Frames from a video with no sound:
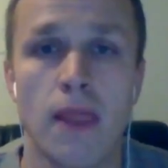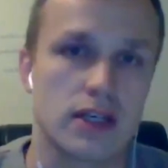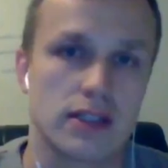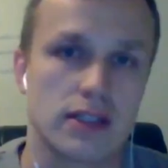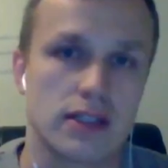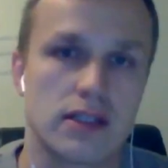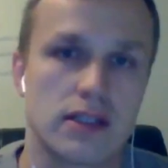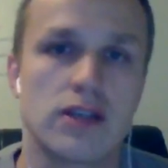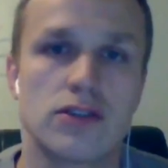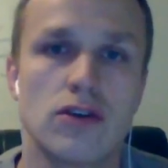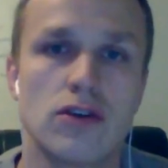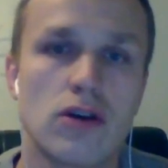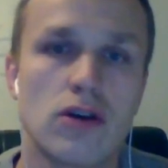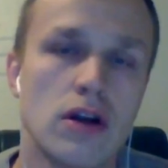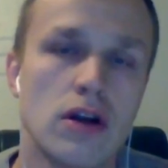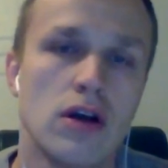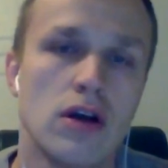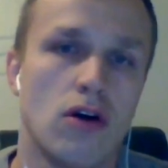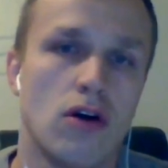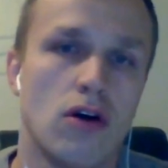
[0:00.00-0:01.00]
assessor
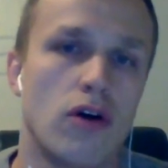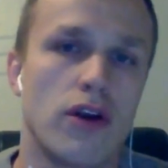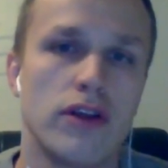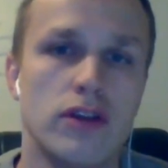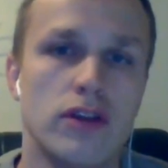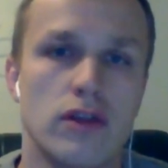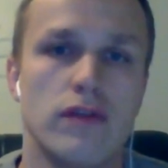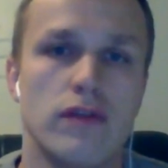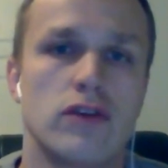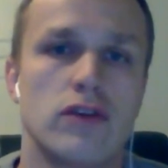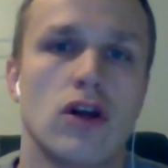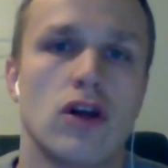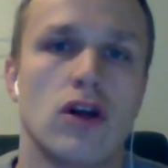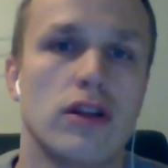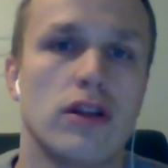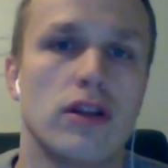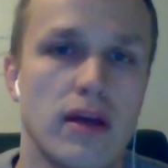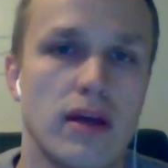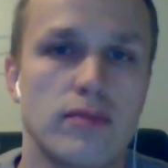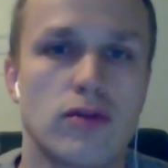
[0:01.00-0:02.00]
or
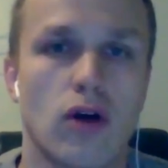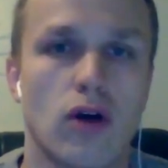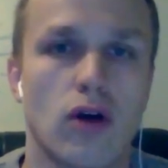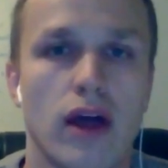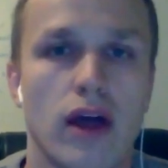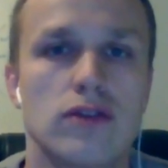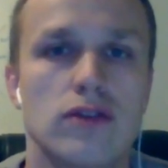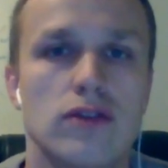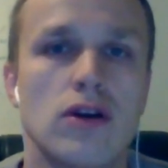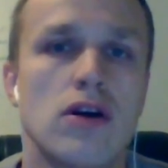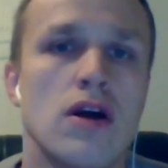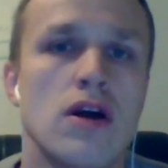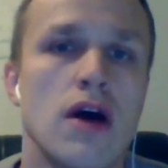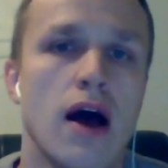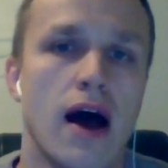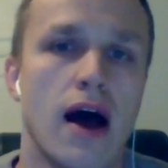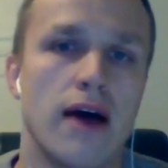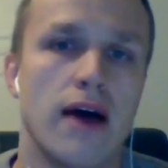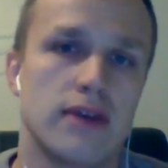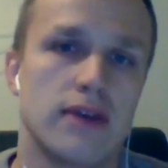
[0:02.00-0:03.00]
individual debt collector,
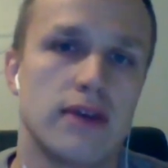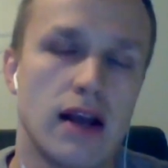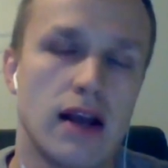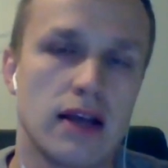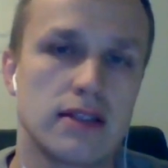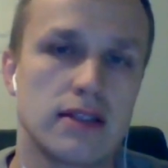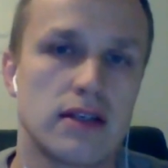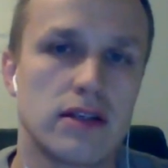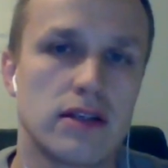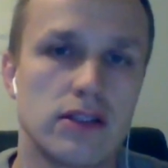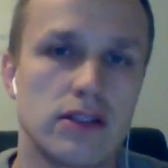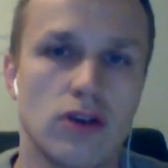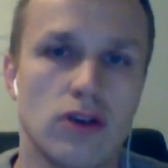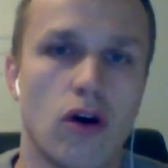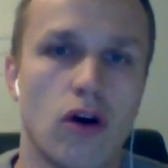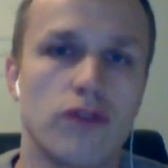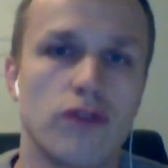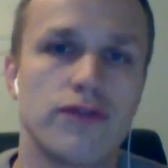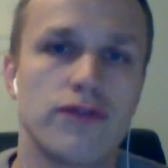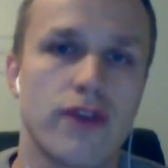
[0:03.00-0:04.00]
and another is
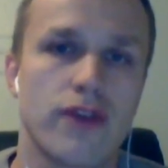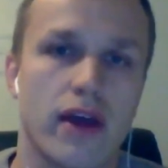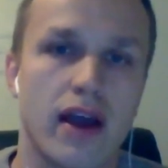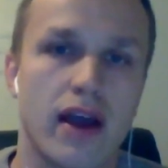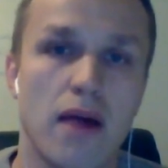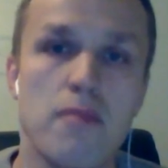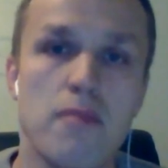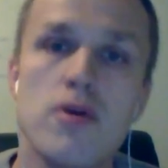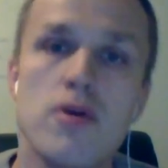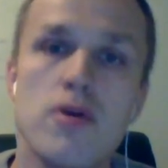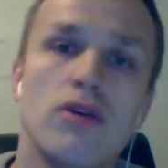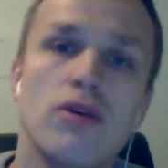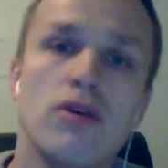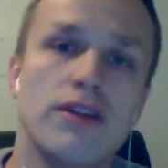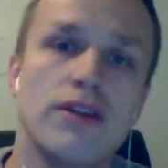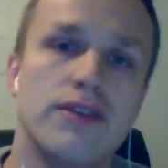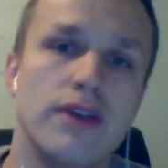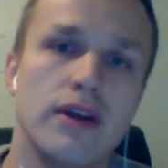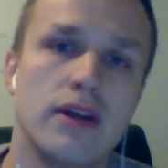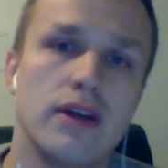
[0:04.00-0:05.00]
on the
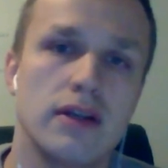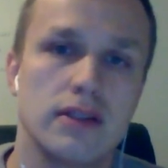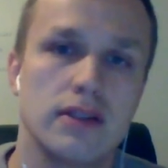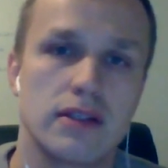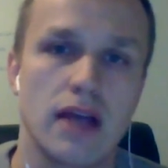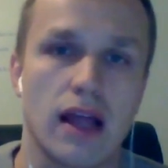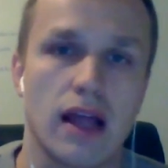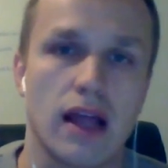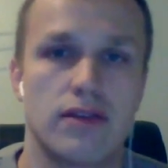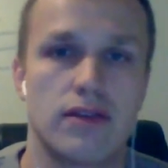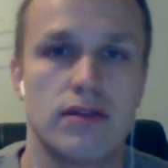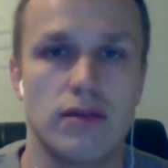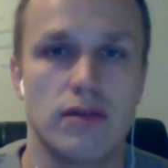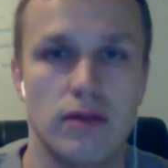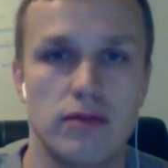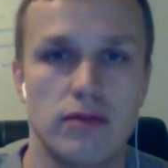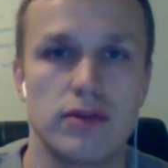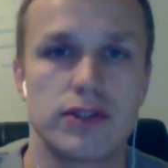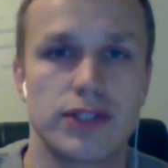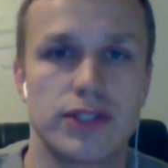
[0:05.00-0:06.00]
community that
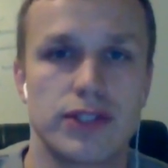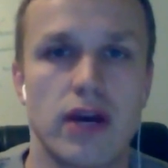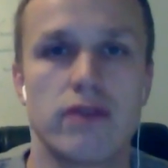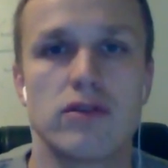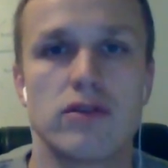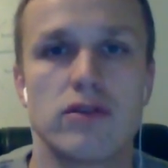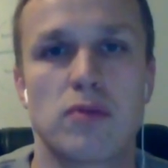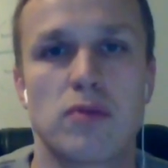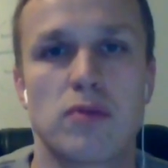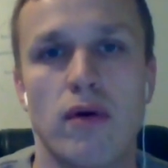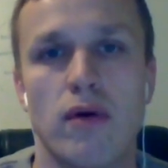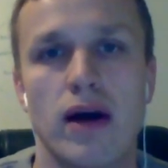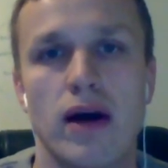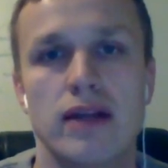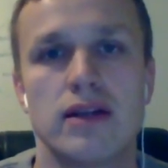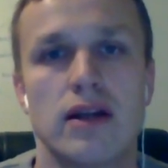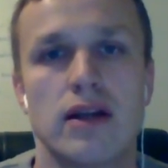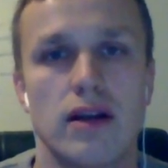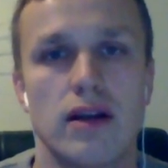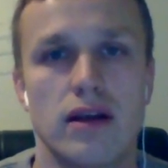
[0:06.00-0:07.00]
service
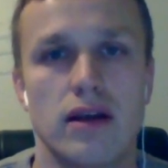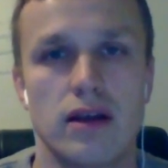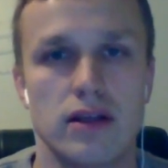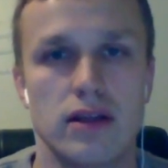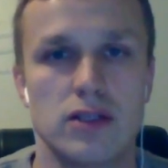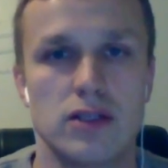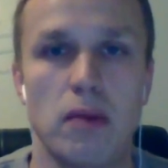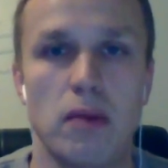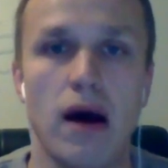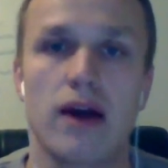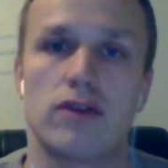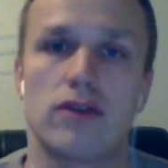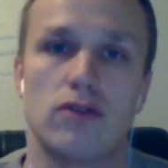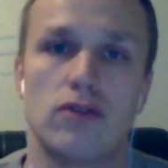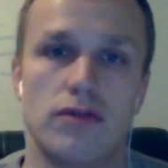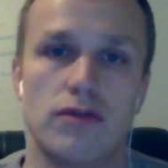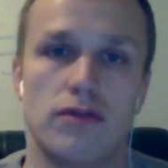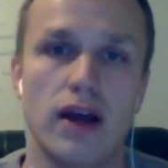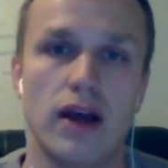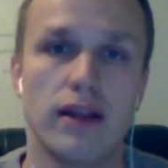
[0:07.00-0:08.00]
provider is part
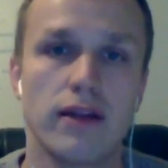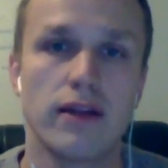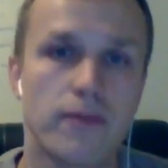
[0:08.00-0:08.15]
of, right?